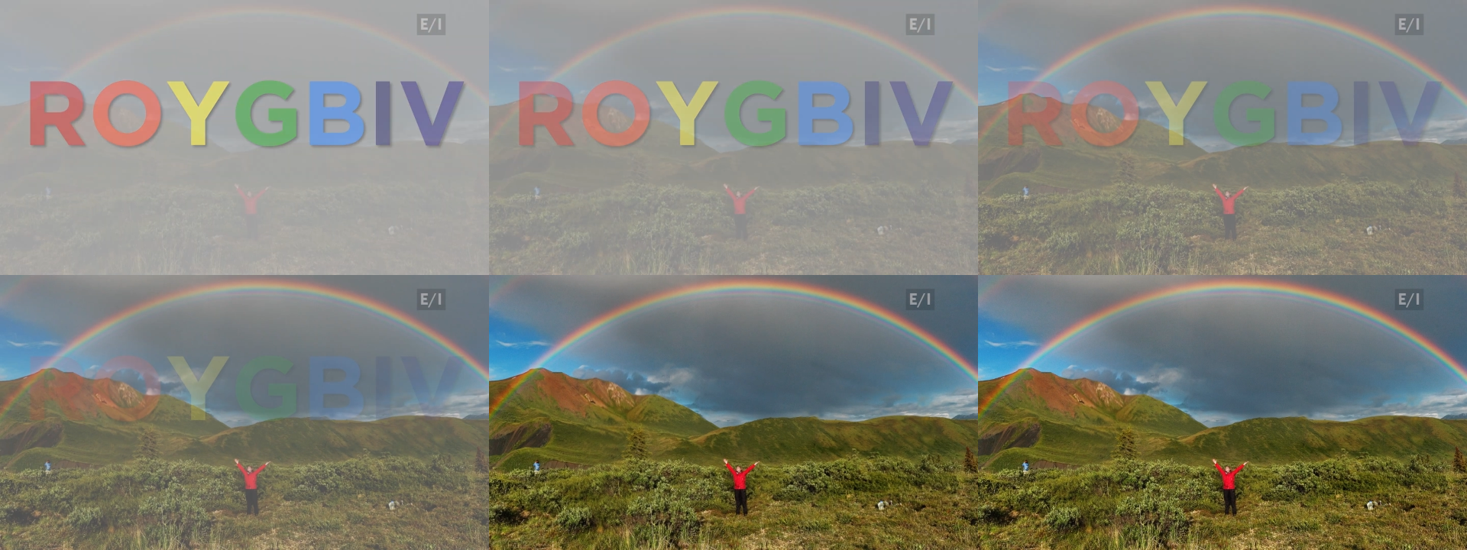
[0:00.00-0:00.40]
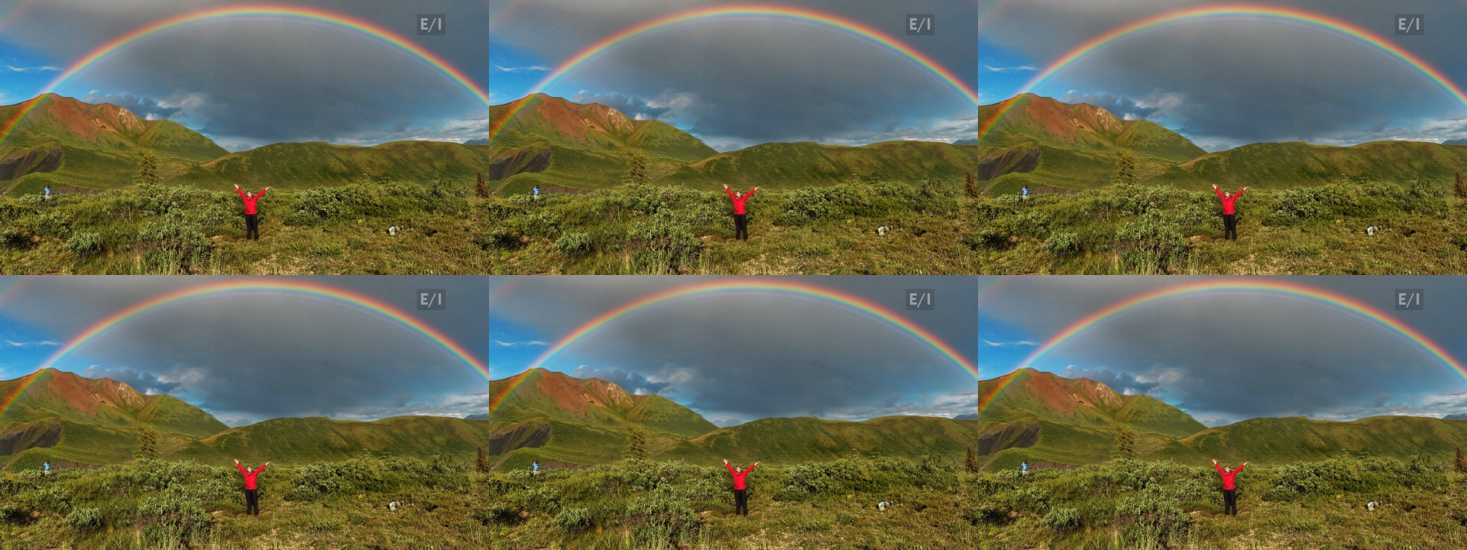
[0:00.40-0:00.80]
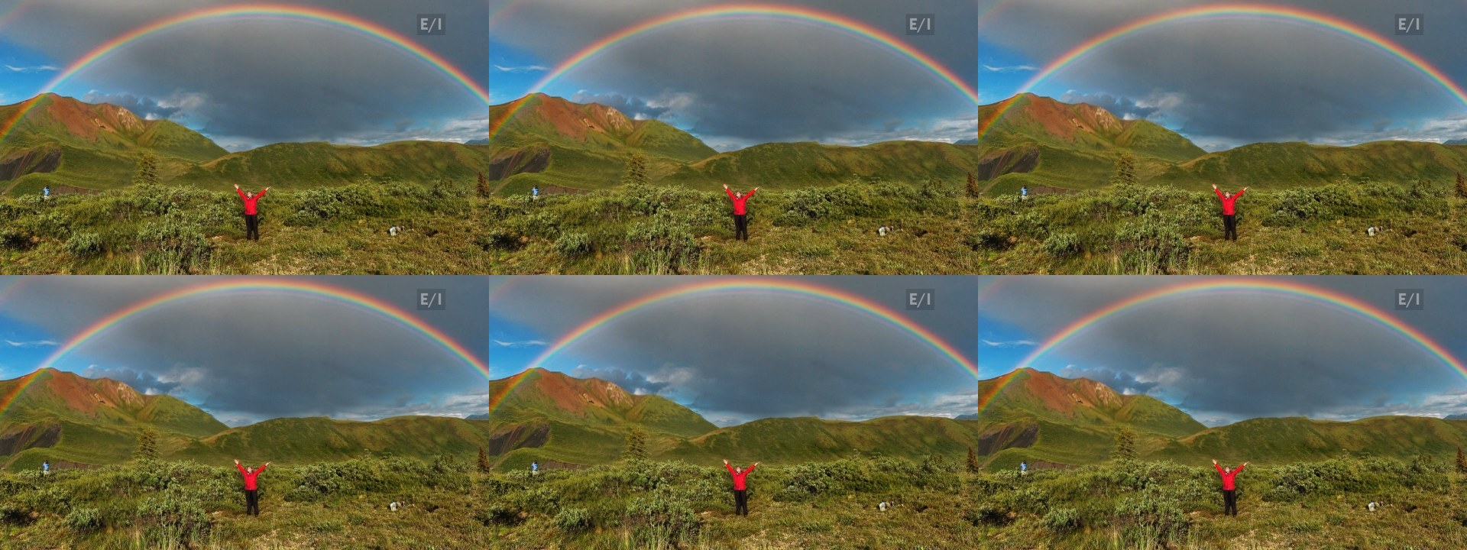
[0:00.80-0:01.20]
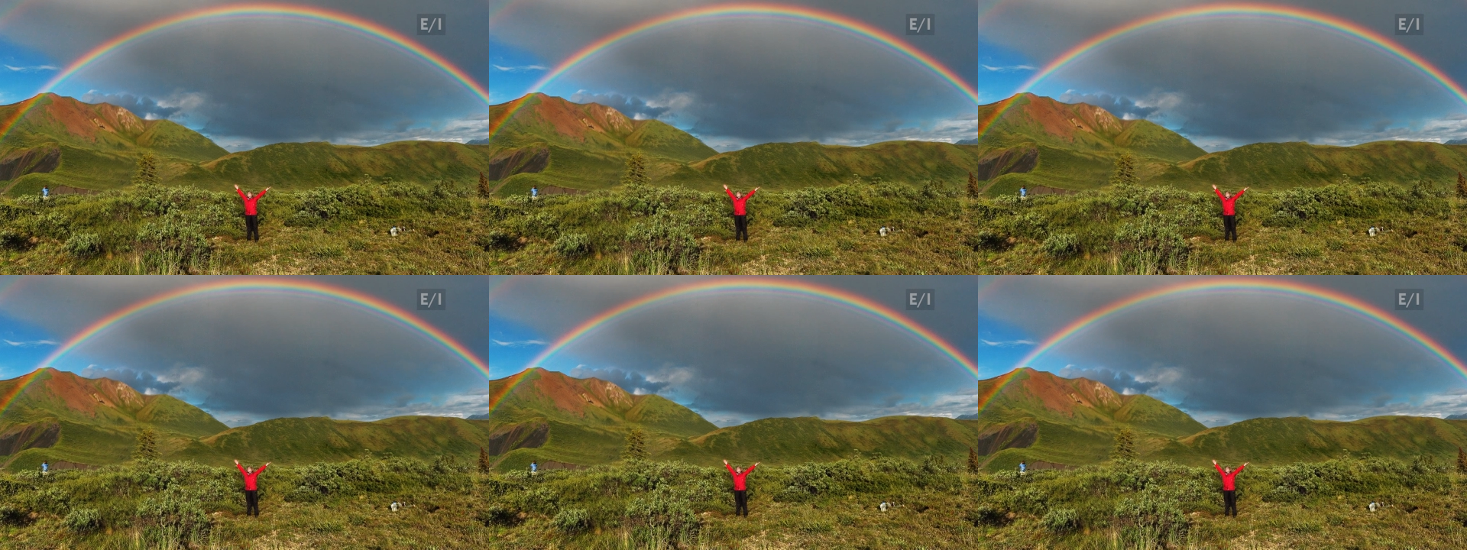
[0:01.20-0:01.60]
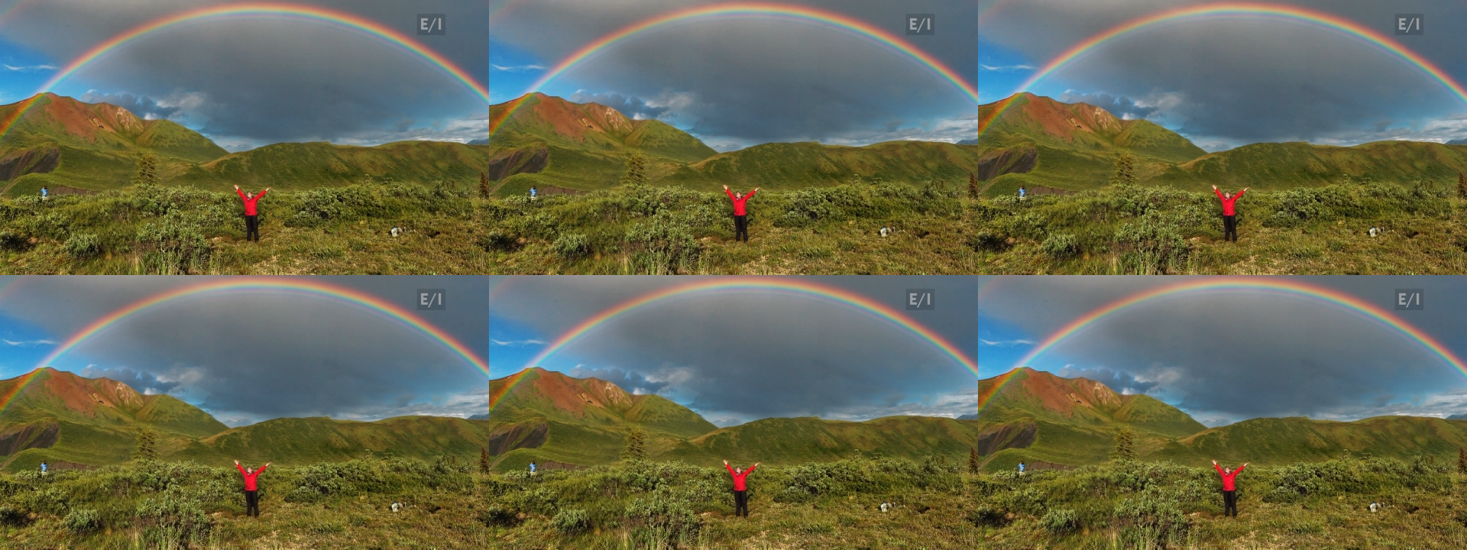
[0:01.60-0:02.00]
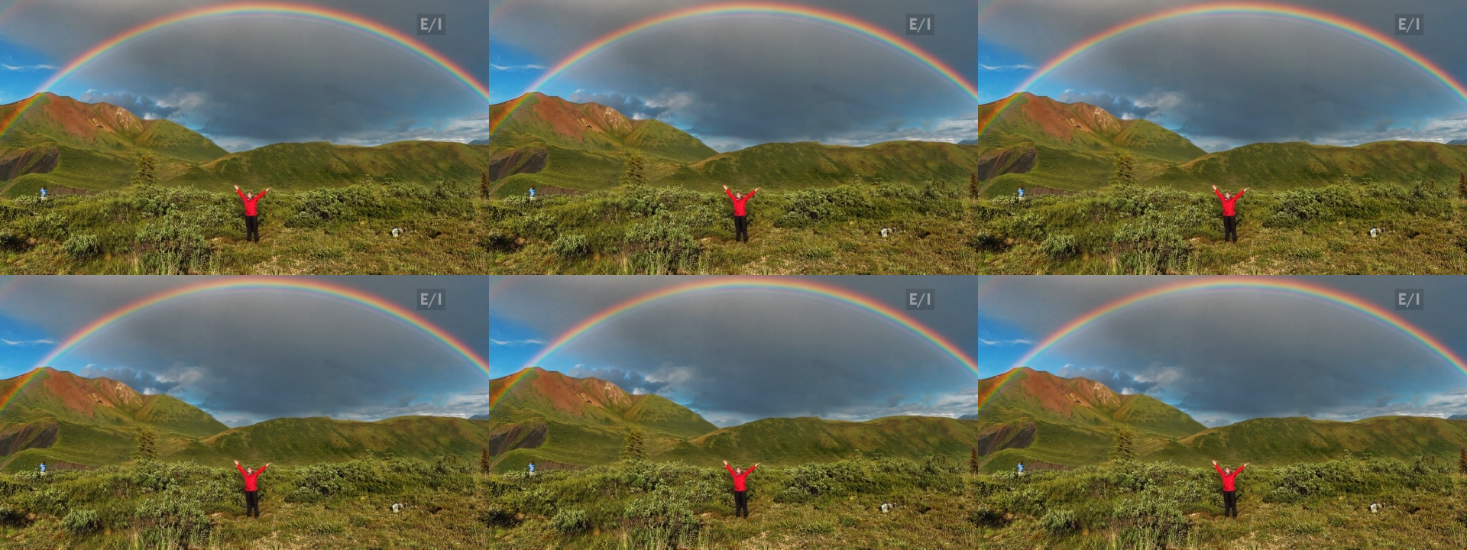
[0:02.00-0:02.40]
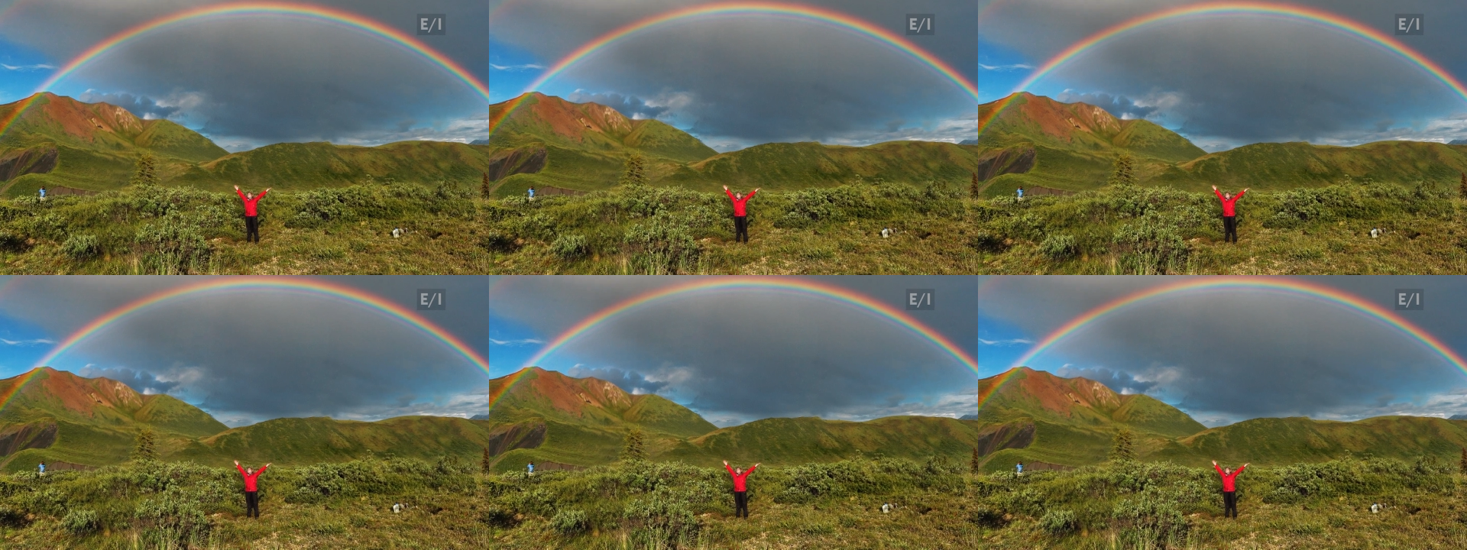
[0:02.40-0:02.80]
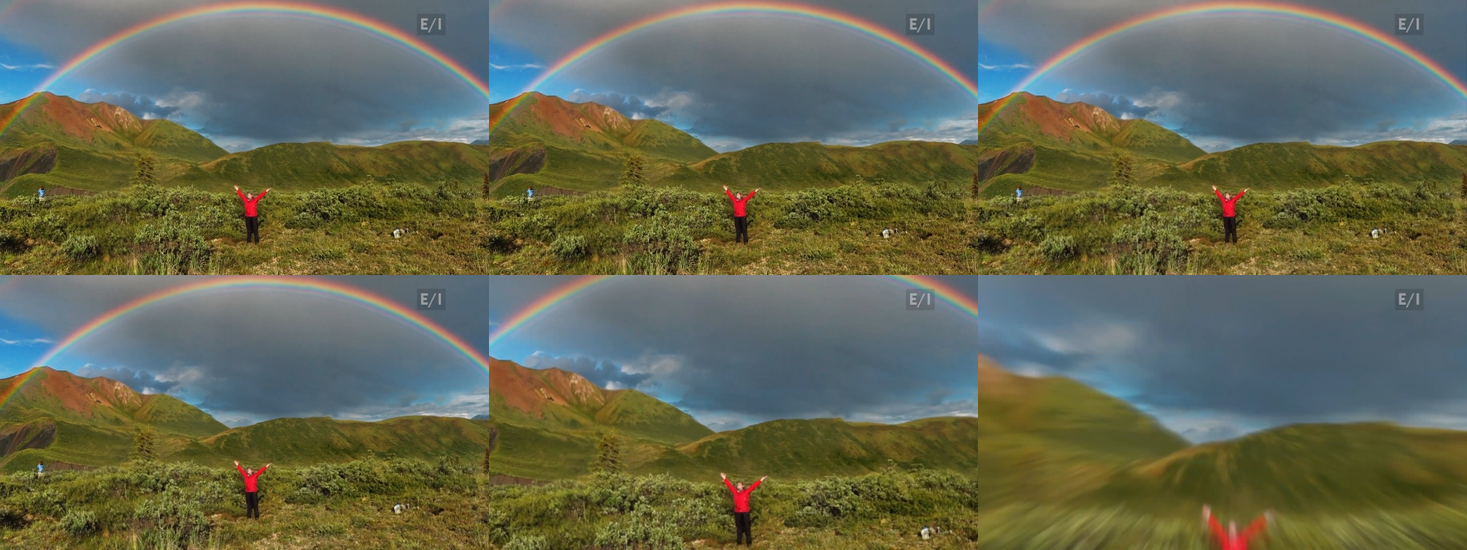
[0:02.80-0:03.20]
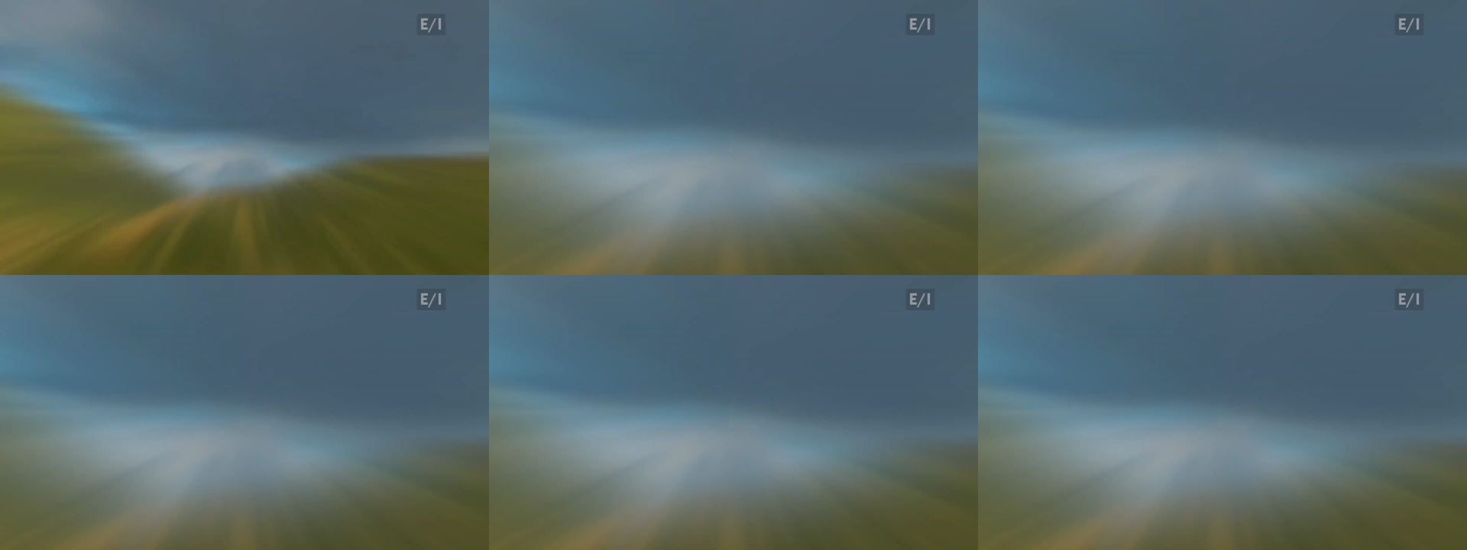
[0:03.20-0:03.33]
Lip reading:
[unreadable: no face in view]